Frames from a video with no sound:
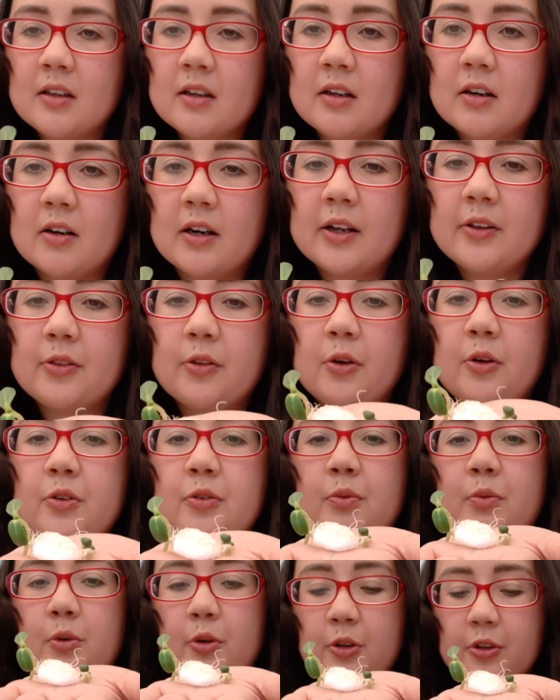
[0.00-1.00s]
All right, those
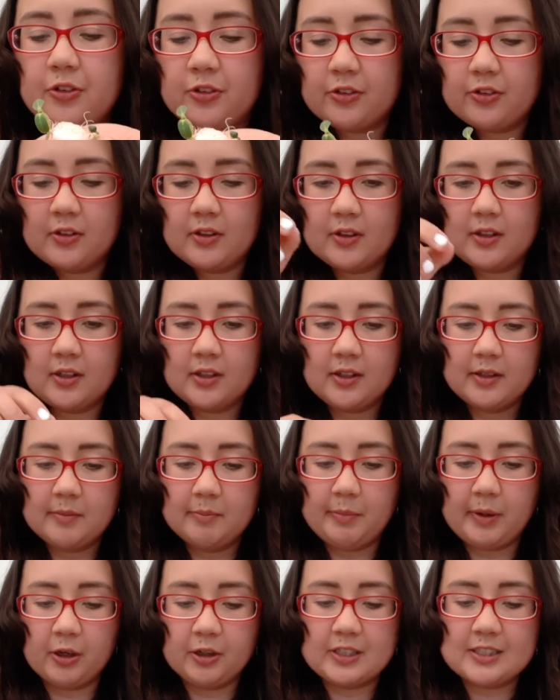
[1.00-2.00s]
roots
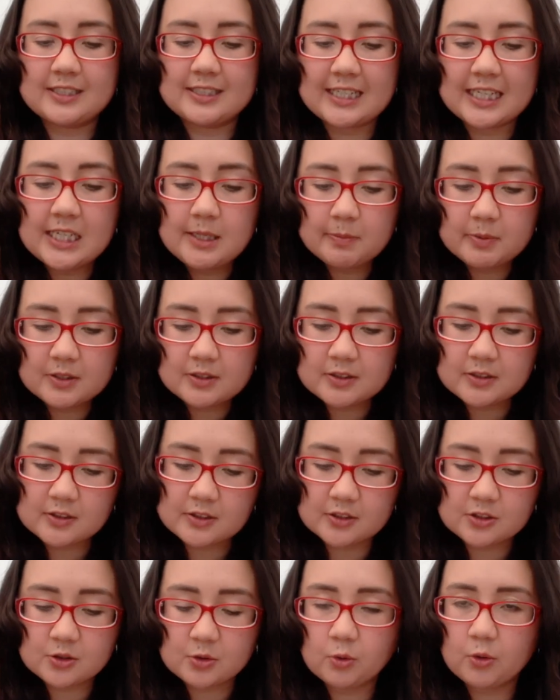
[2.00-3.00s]
bury deep into the
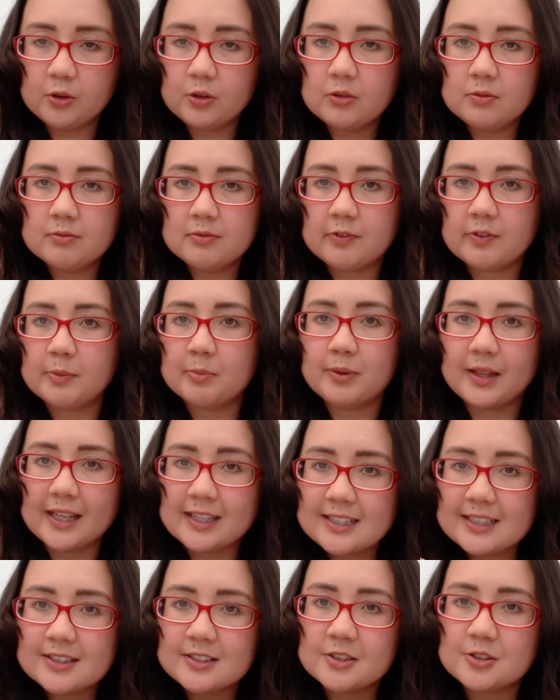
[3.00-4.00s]
soil. If you plant
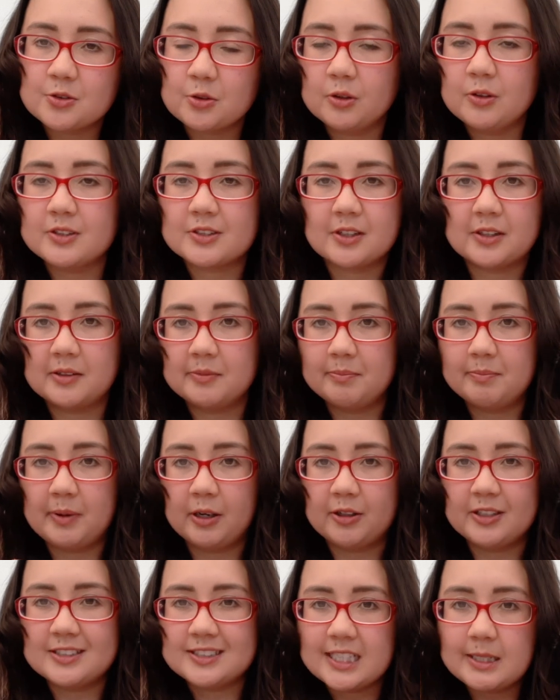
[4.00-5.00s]
it into soil, it's going to
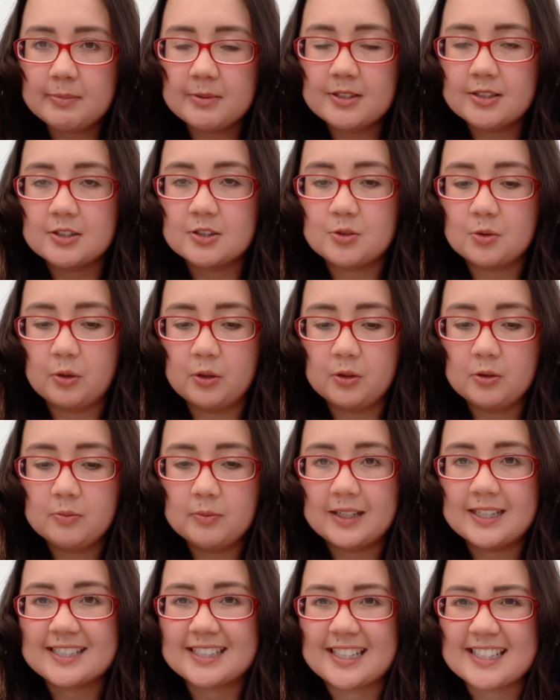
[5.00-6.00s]
bury deep in the soil and
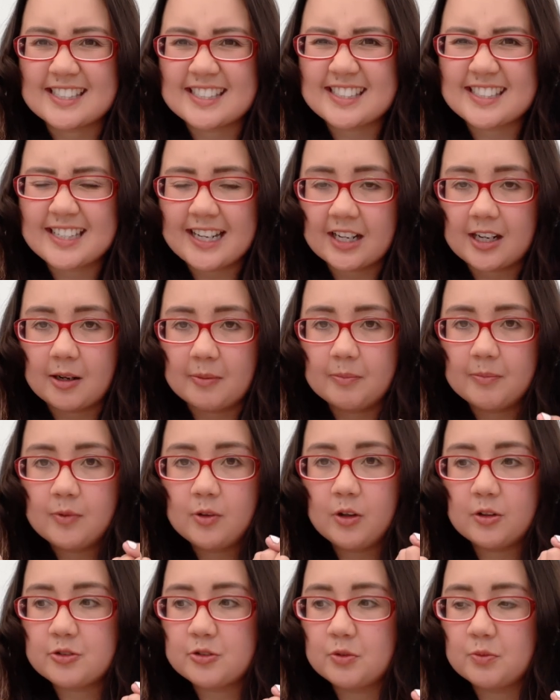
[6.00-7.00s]
it's going to suck up
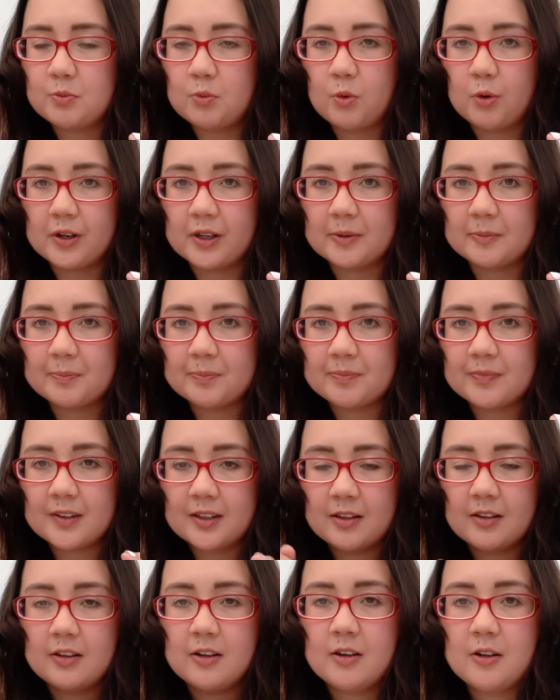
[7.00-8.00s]
lots of water
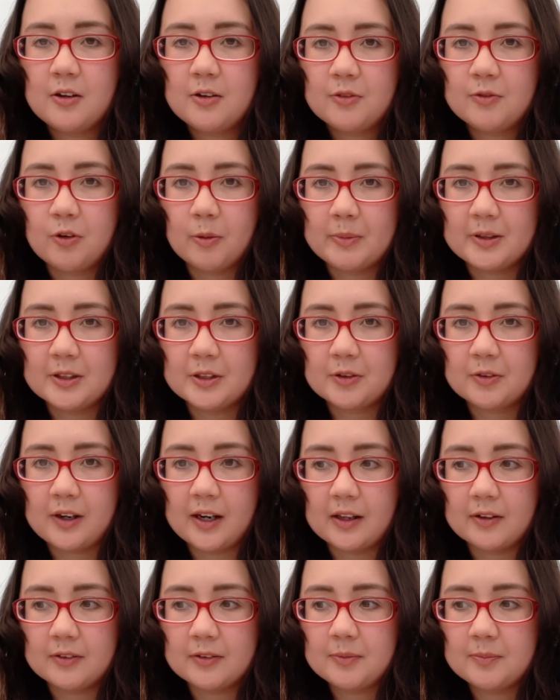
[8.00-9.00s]
from in the
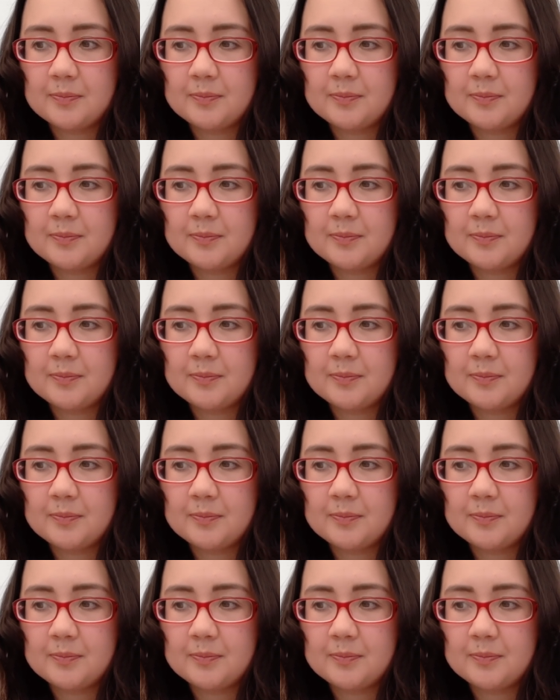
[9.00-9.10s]
ground.